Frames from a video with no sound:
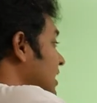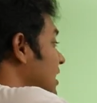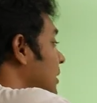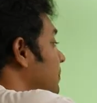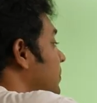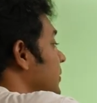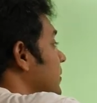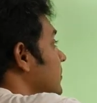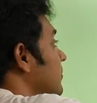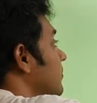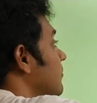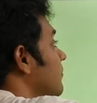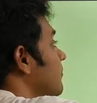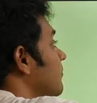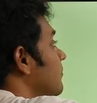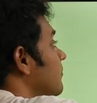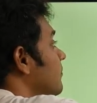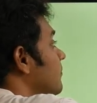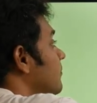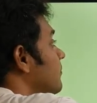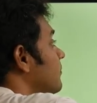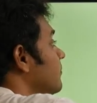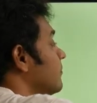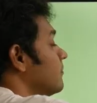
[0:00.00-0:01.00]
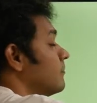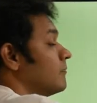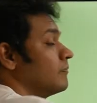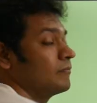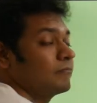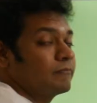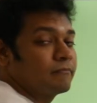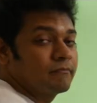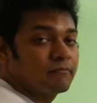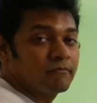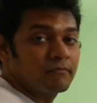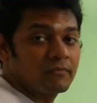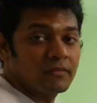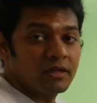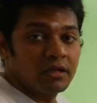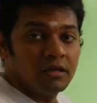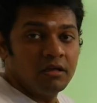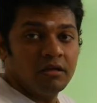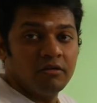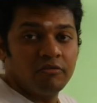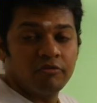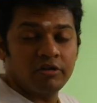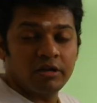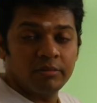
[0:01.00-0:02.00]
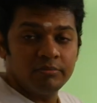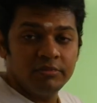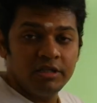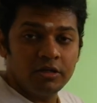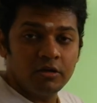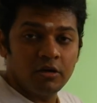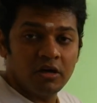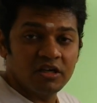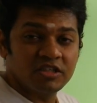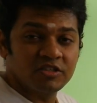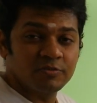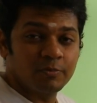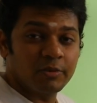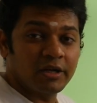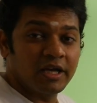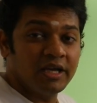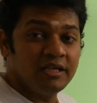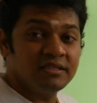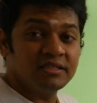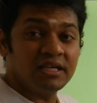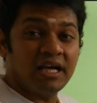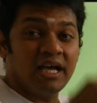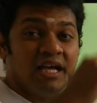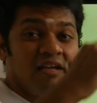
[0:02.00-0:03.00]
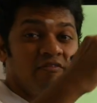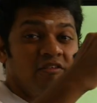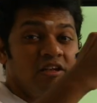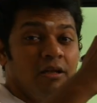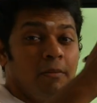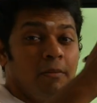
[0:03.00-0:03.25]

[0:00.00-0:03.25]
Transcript: up from the cost price, I will